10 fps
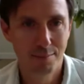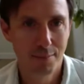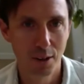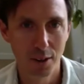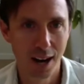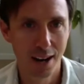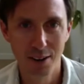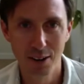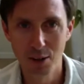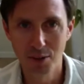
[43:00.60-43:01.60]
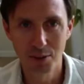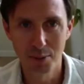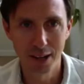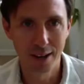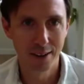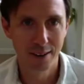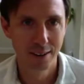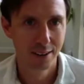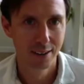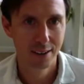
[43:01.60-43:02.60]
the higher it goes from there,
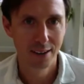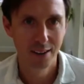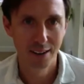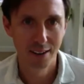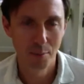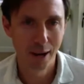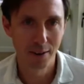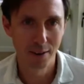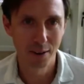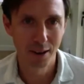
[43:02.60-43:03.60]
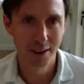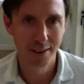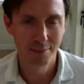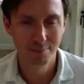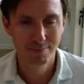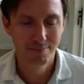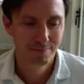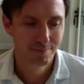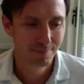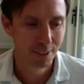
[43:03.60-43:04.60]
the better. And
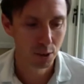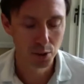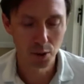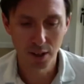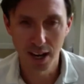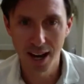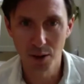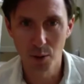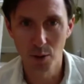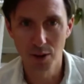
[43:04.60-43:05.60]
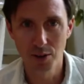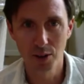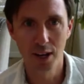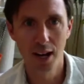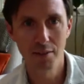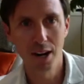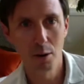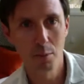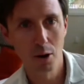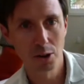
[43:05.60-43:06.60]
certain categories are going to have
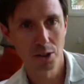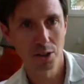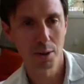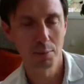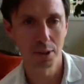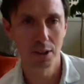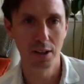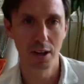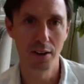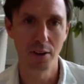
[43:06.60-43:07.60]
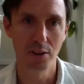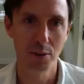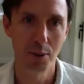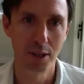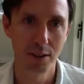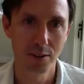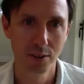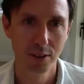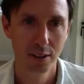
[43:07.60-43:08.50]
higher margins typically than others. I mean, it's